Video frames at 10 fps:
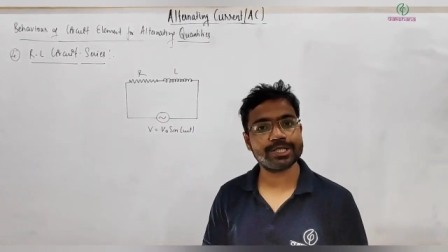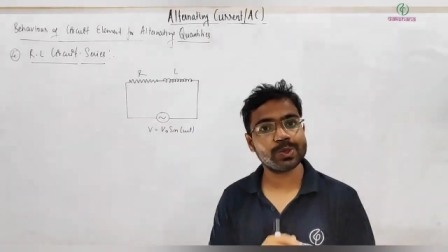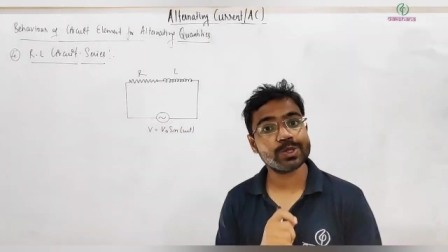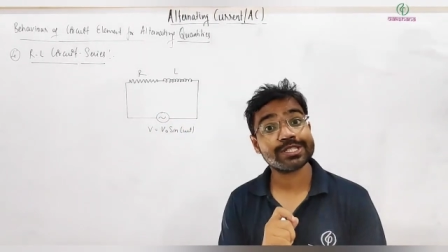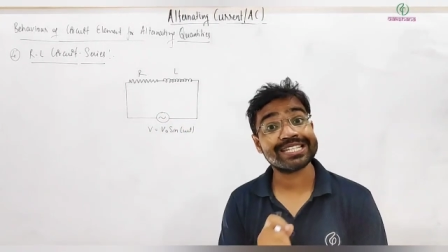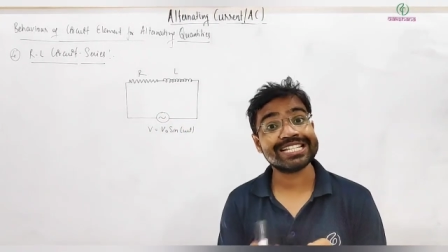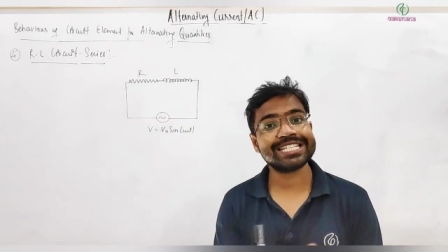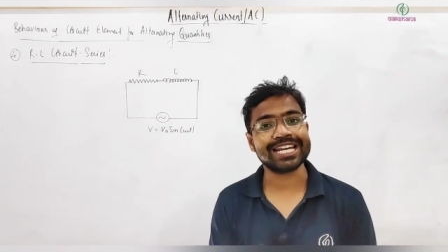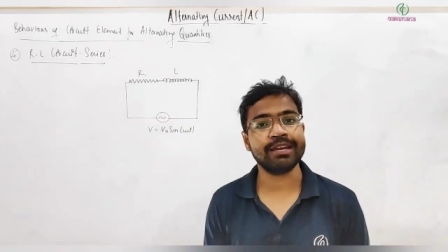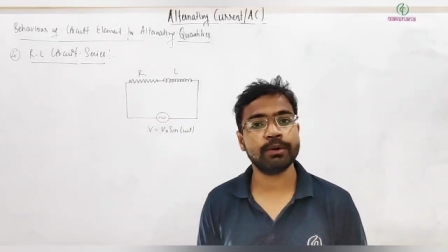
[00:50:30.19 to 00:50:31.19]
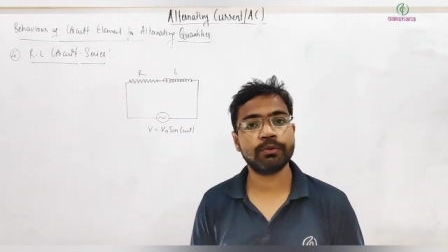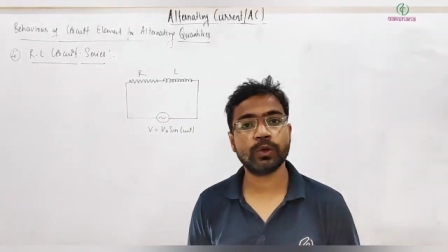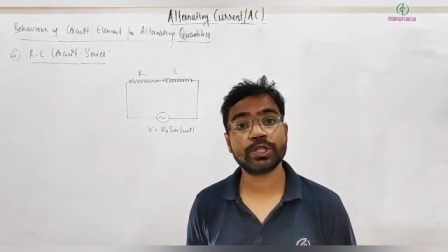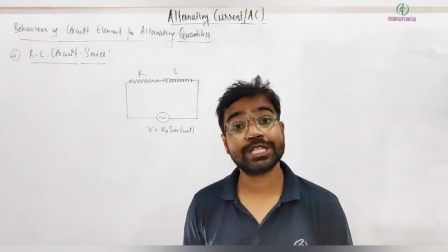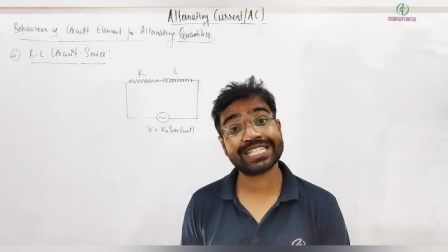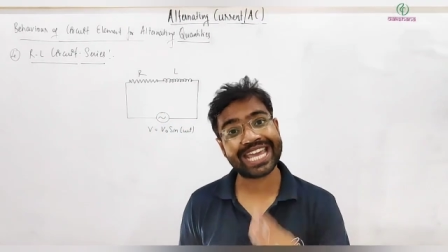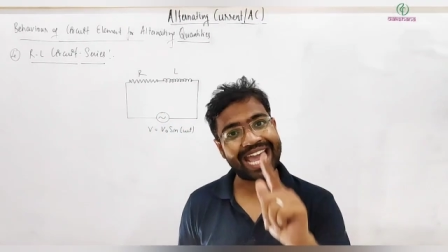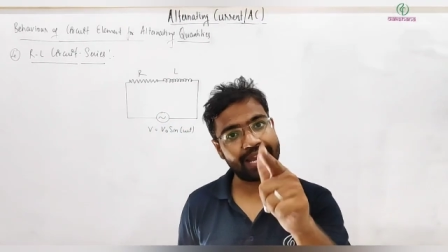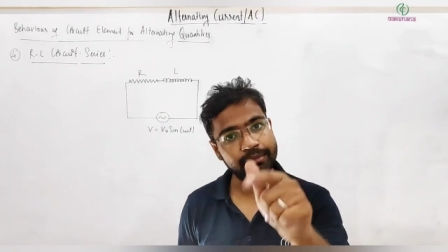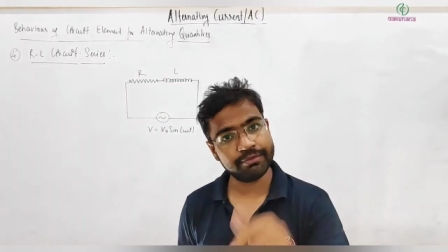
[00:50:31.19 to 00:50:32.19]
So such type of questions
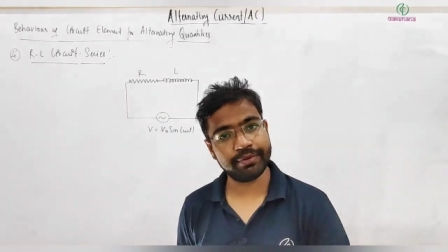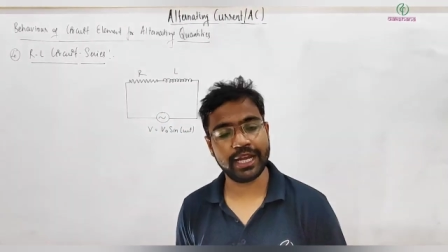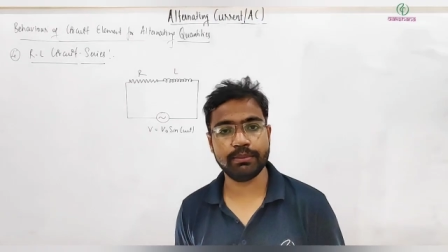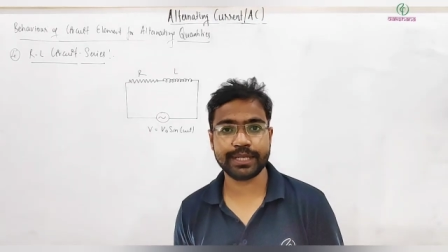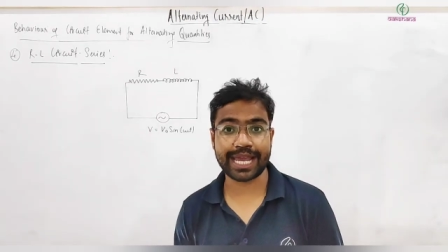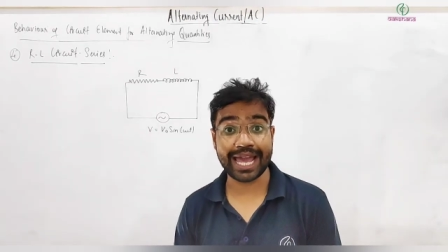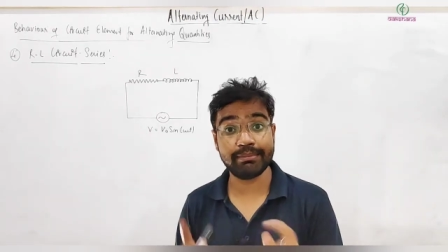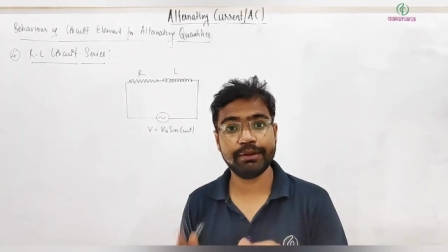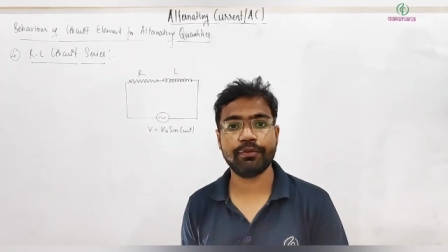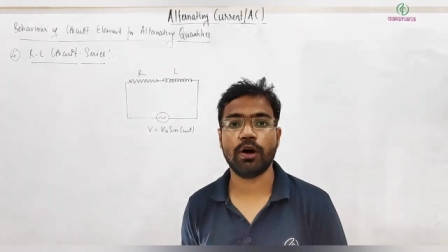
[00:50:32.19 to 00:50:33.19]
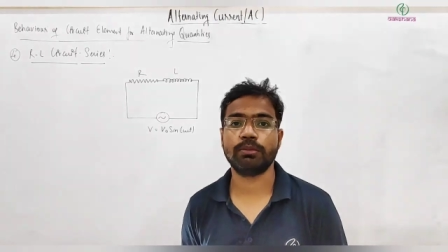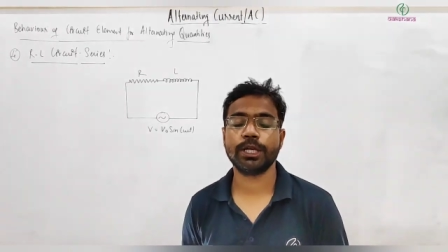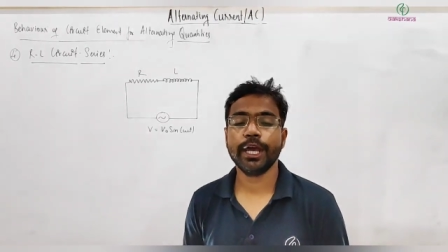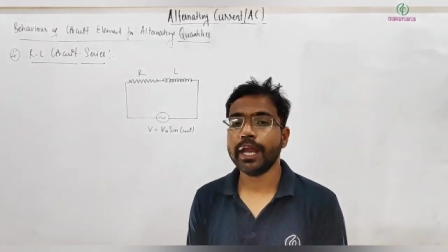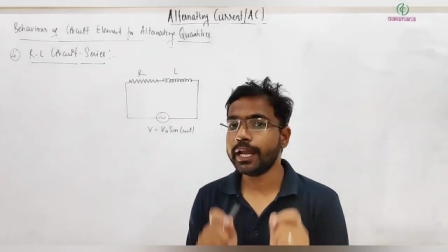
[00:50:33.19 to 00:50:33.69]
can be framed, can be formed.